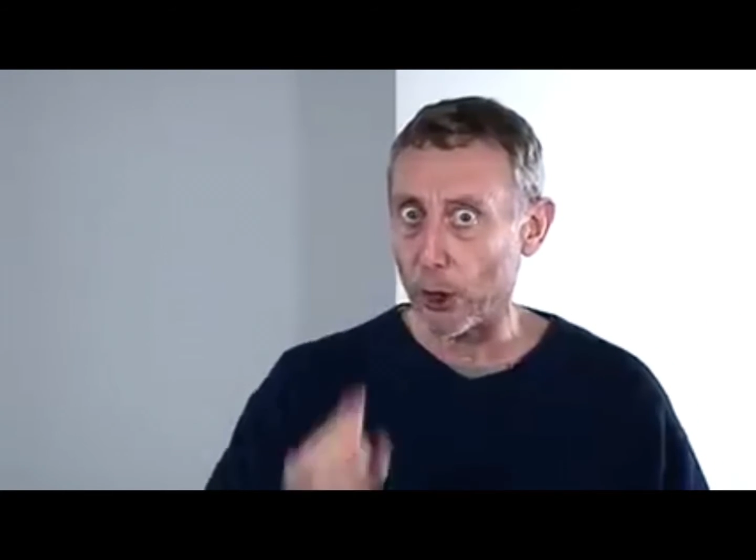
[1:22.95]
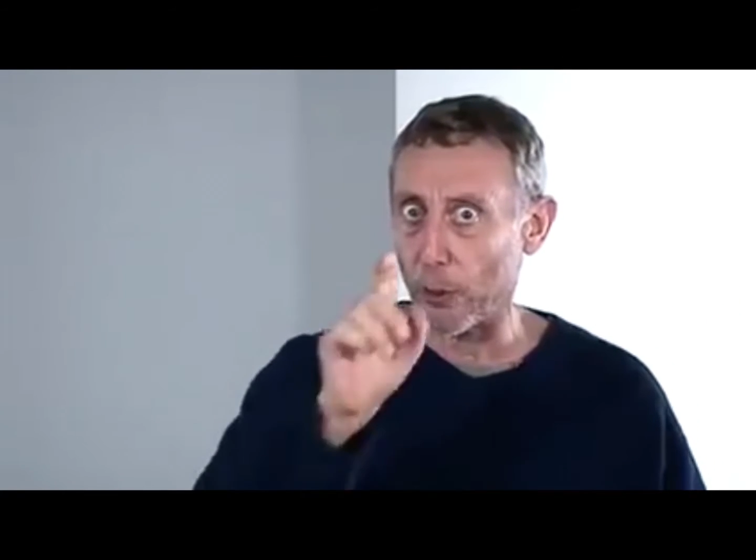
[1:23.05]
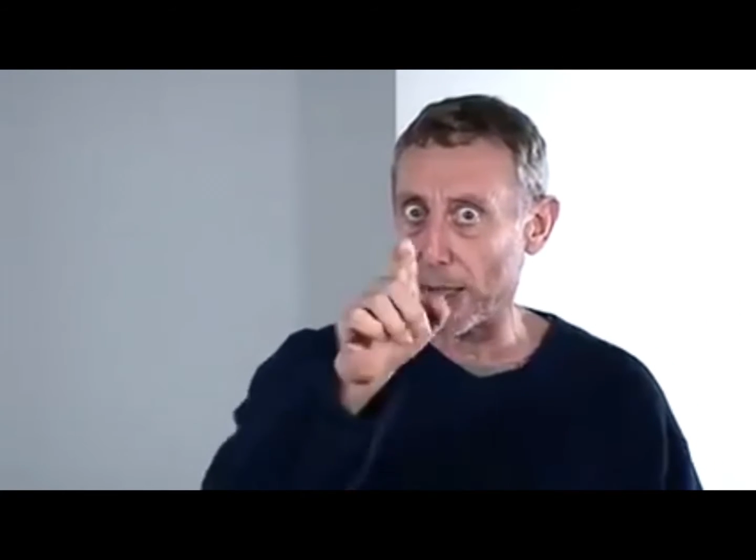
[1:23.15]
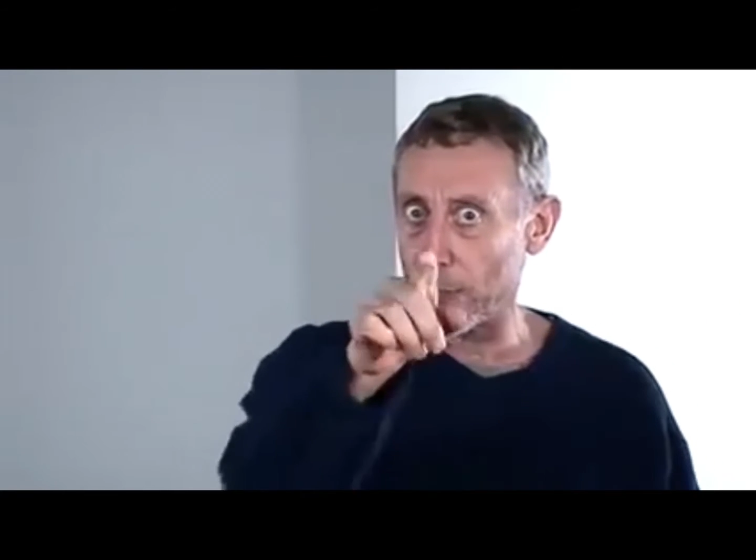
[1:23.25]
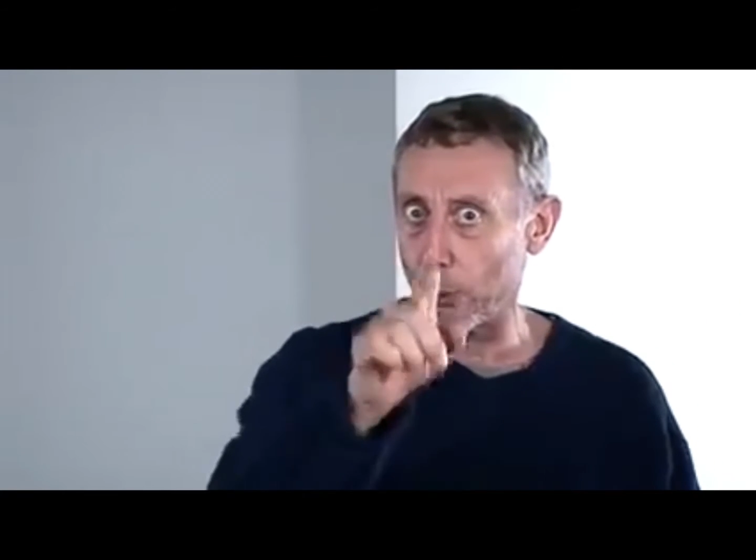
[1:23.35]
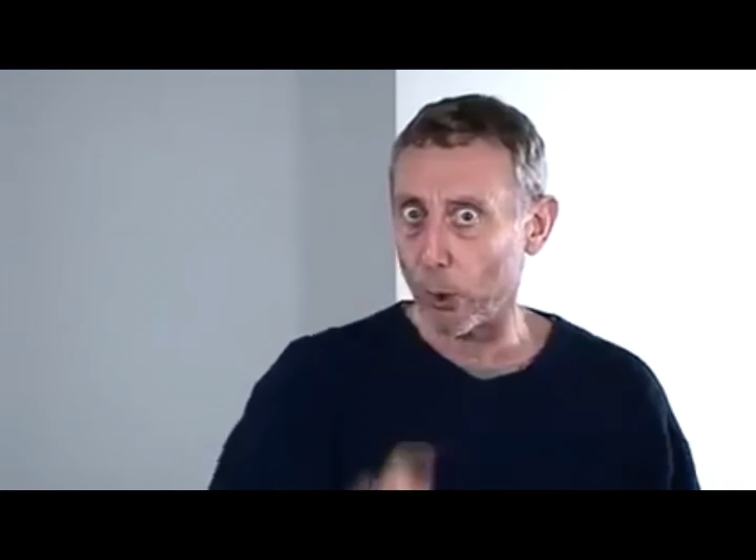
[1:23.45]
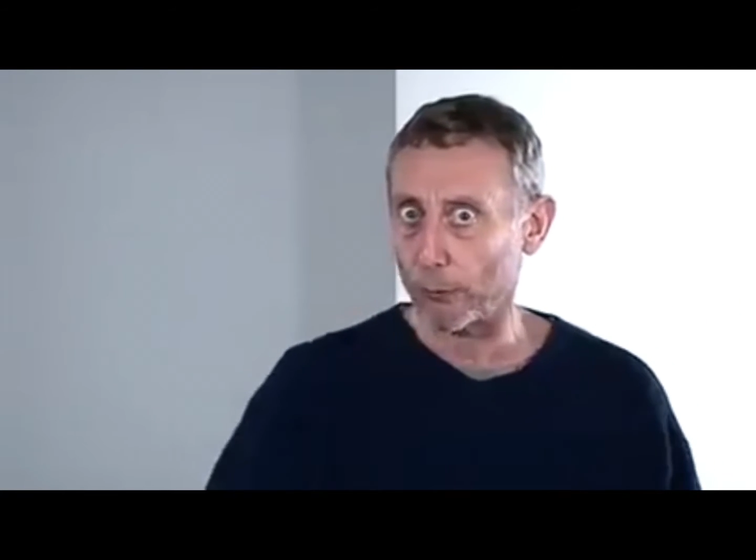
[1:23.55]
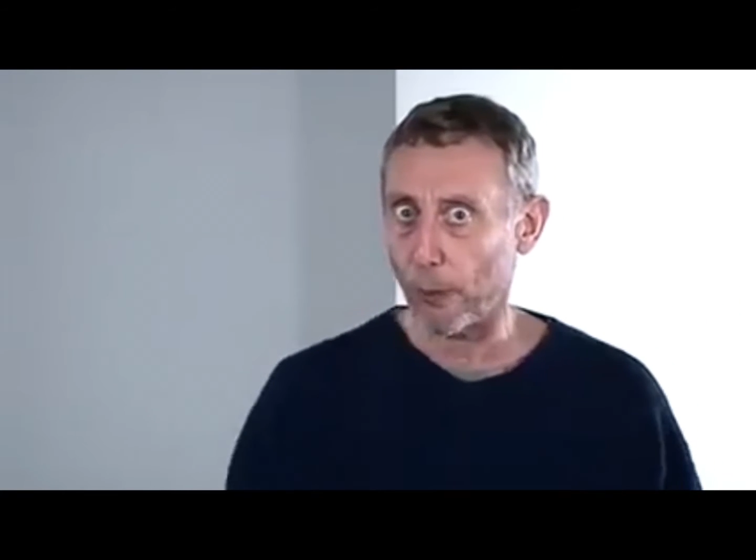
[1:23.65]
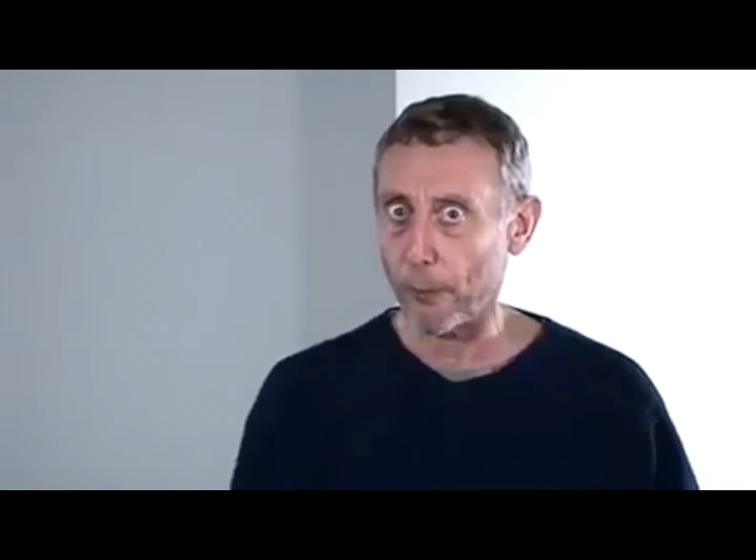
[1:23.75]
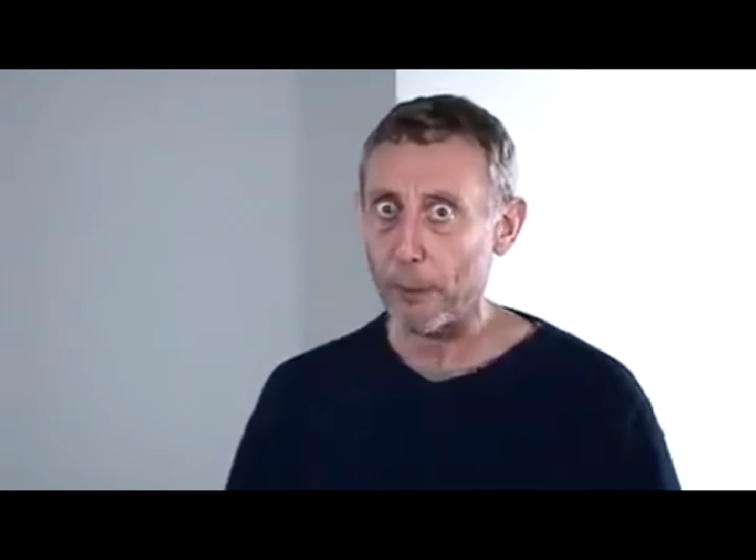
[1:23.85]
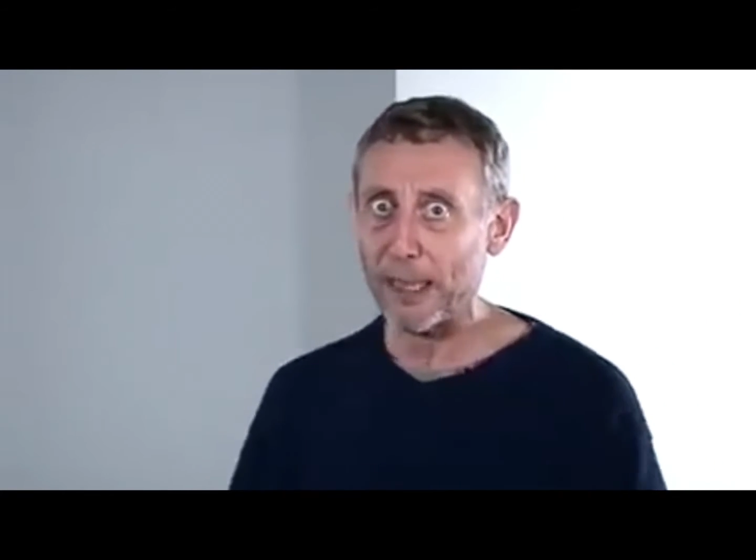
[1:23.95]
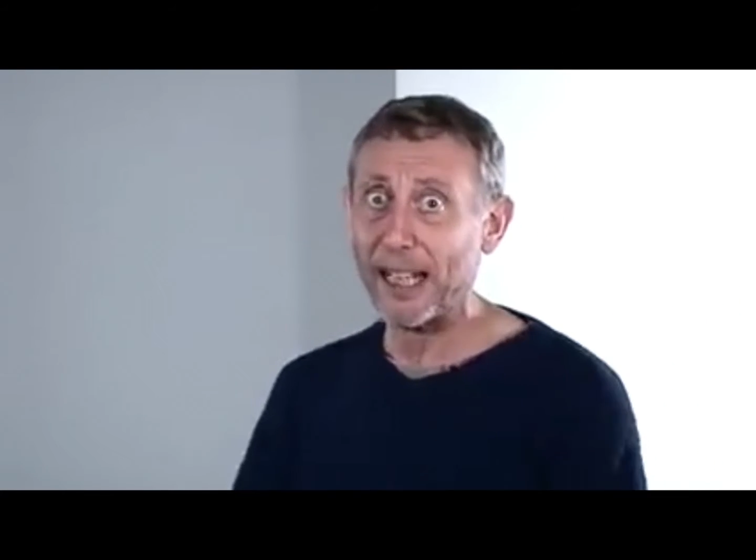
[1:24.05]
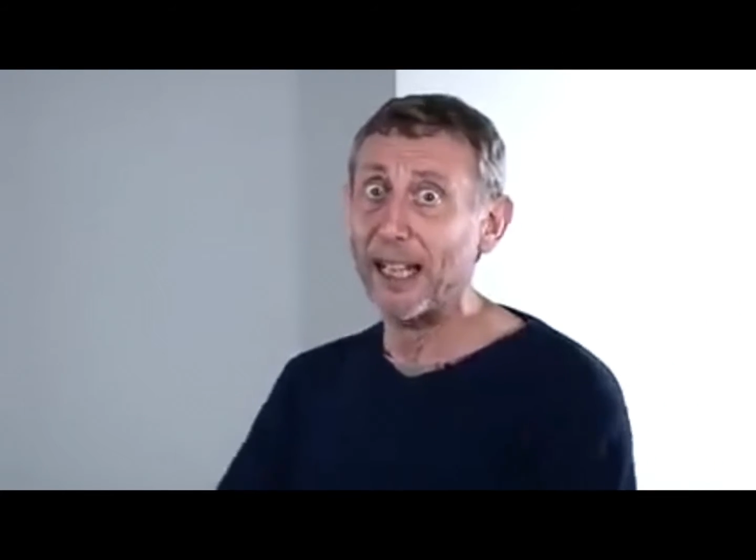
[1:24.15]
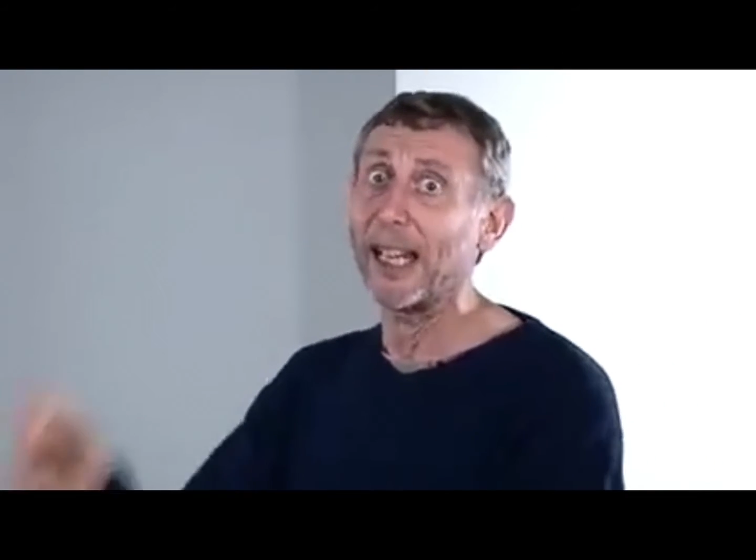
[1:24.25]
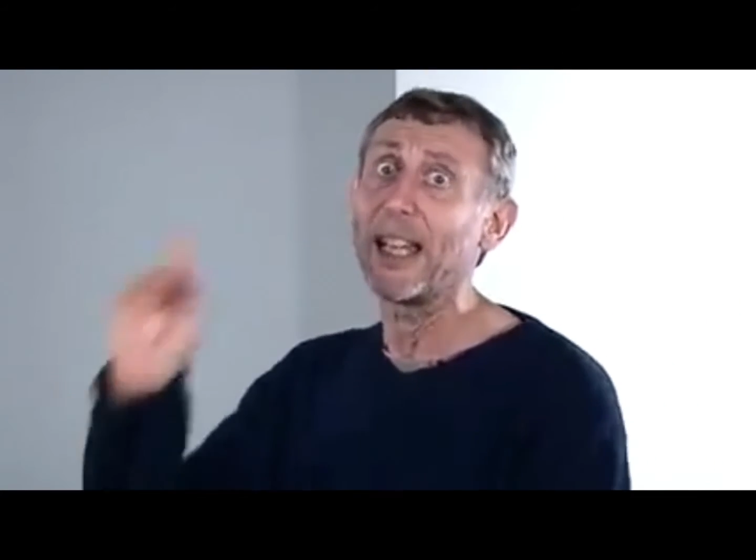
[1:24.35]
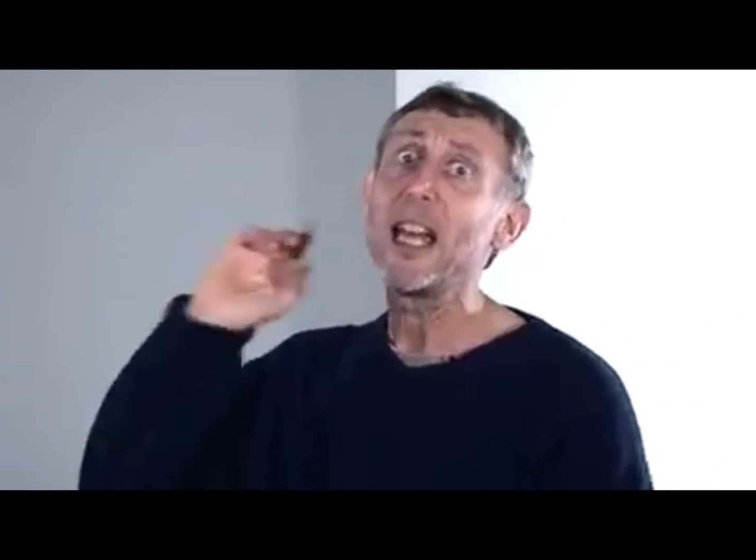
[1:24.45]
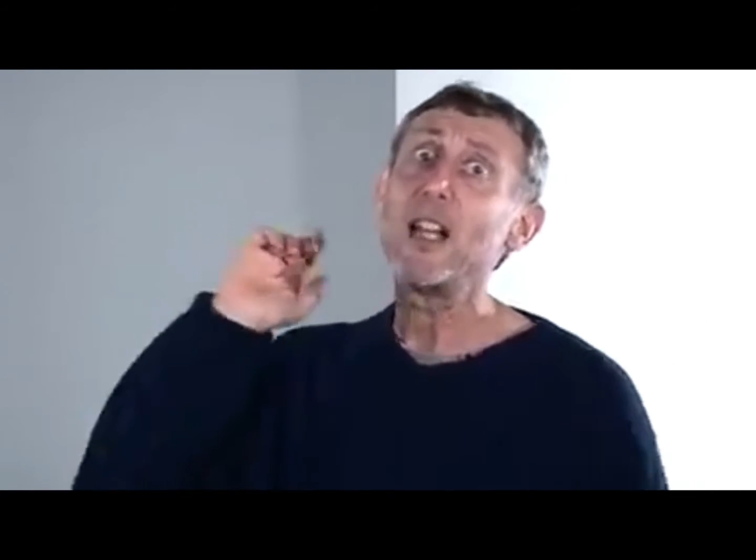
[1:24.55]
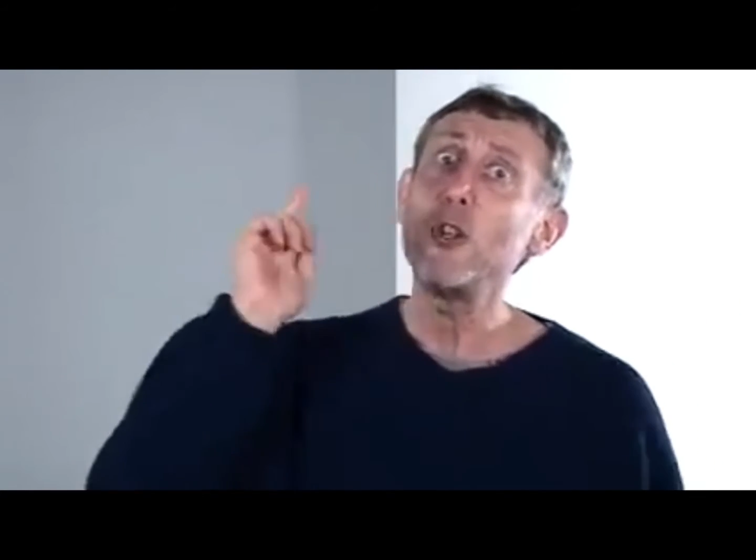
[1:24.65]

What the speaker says: So once more, from the beginning,